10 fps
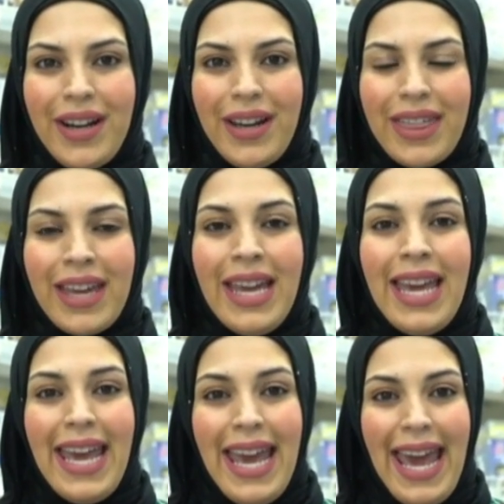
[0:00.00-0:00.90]
Earth.
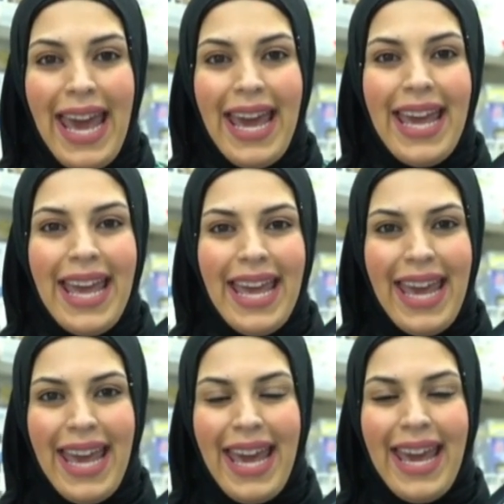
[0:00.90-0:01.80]
Eh,
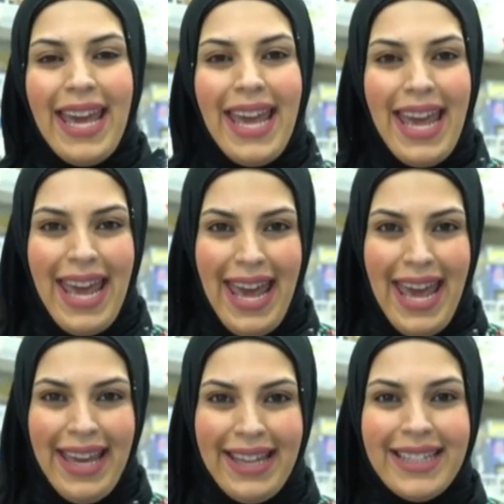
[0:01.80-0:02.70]
eh,
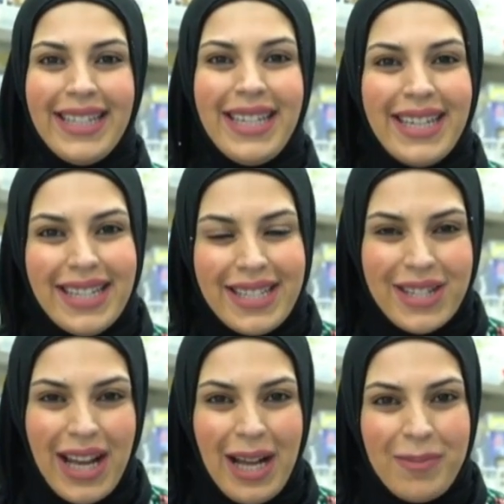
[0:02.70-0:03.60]
eh. Good
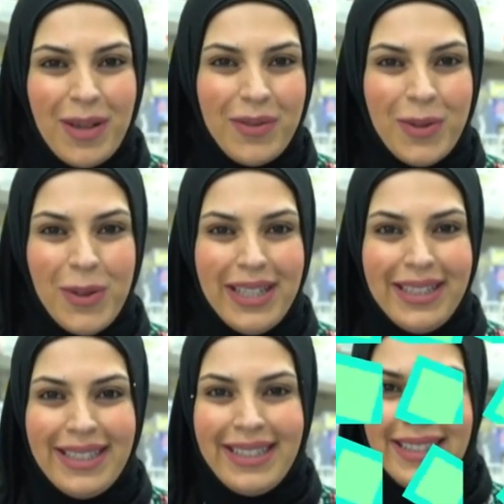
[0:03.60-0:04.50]
job,
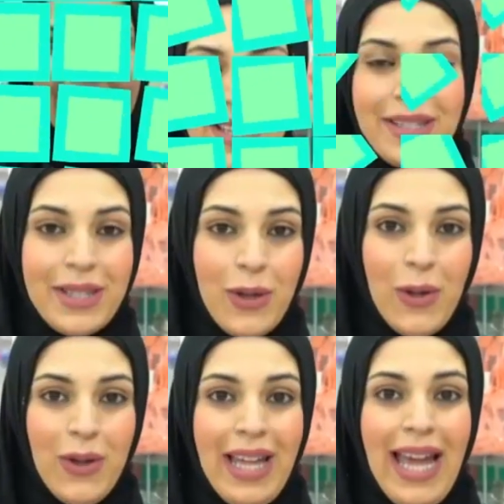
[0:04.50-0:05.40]
everyone.
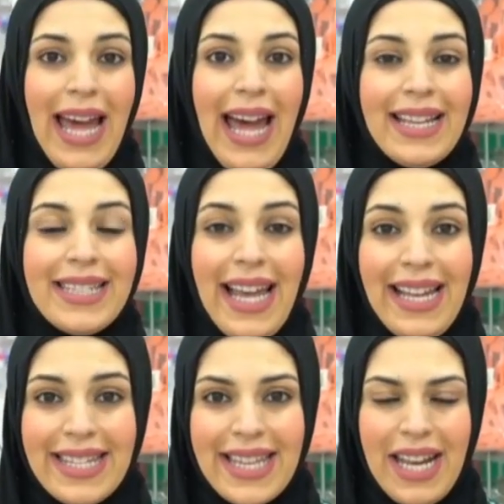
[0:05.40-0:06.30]
So, at
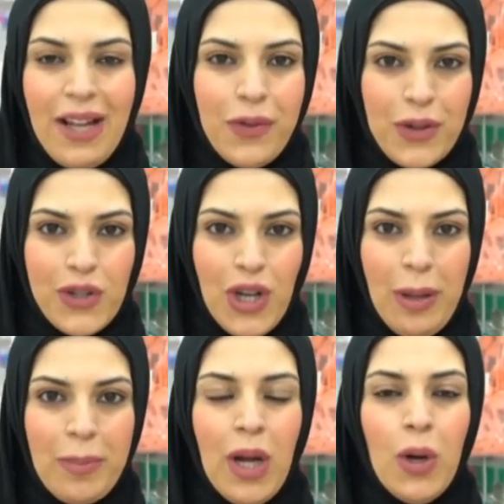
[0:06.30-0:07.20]
El Sanafer
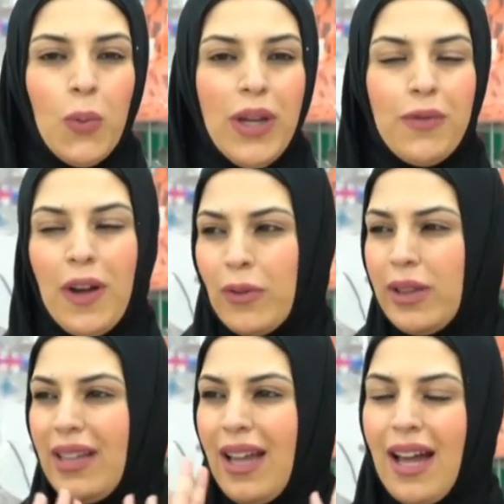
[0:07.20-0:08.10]
shop, we
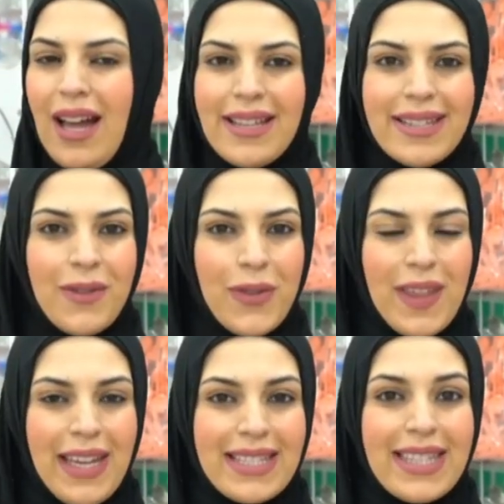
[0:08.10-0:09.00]
found lots of
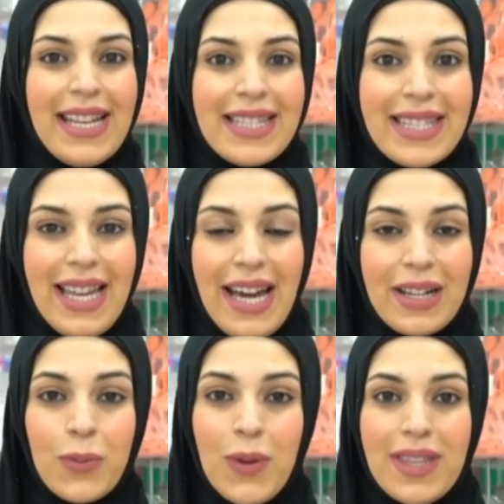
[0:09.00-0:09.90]
things that
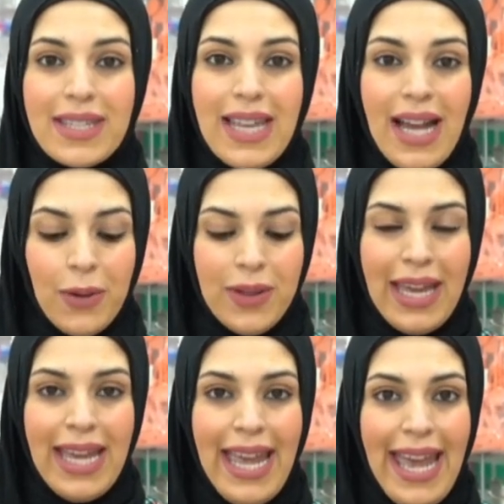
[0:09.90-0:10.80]
start with the sound
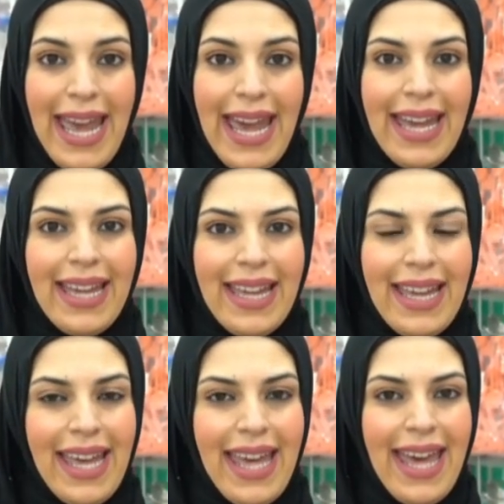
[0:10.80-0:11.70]
eh,
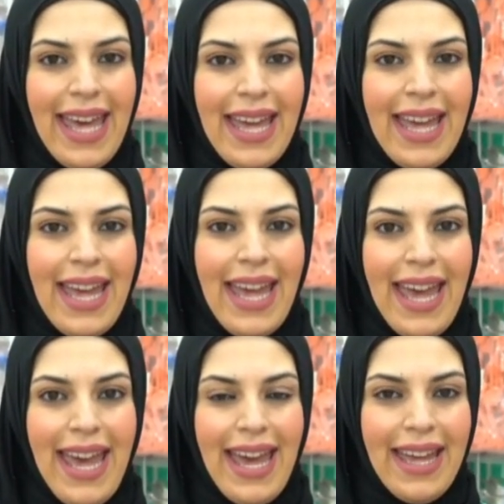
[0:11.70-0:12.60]
eh,
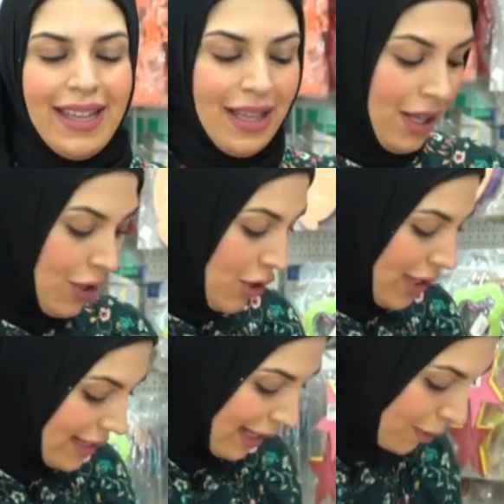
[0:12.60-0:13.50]
eh, just